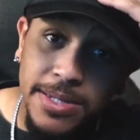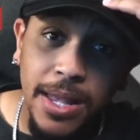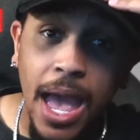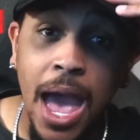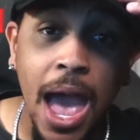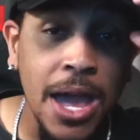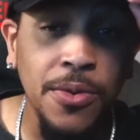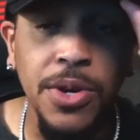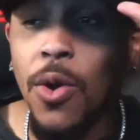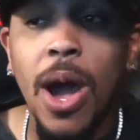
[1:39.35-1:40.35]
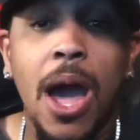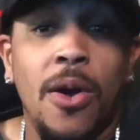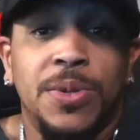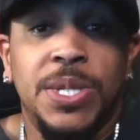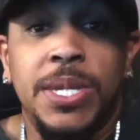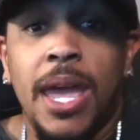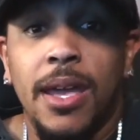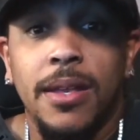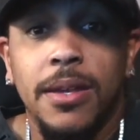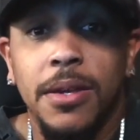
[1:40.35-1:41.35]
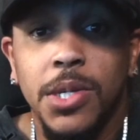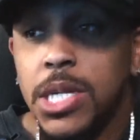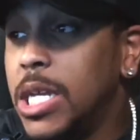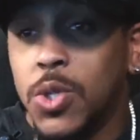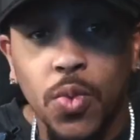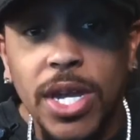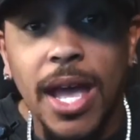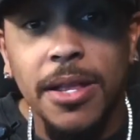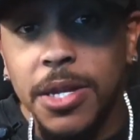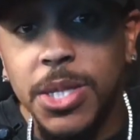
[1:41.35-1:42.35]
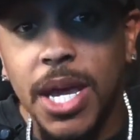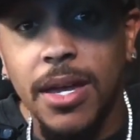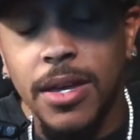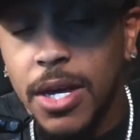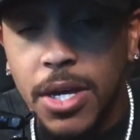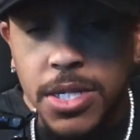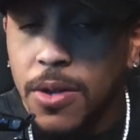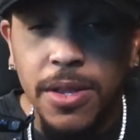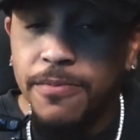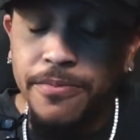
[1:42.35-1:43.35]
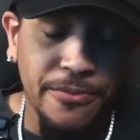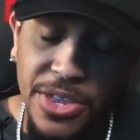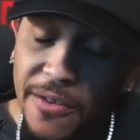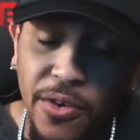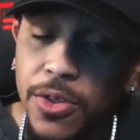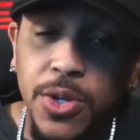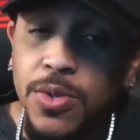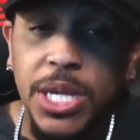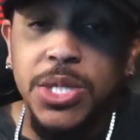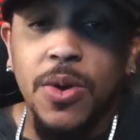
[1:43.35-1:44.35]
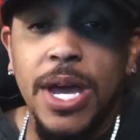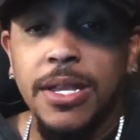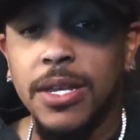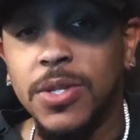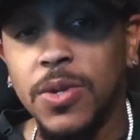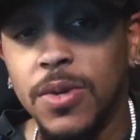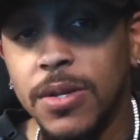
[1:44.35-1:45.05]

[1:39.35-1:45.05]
Like, I, I don't know how else to say it. She needs a reality check. So without further ado, let's just go ahead and get into it.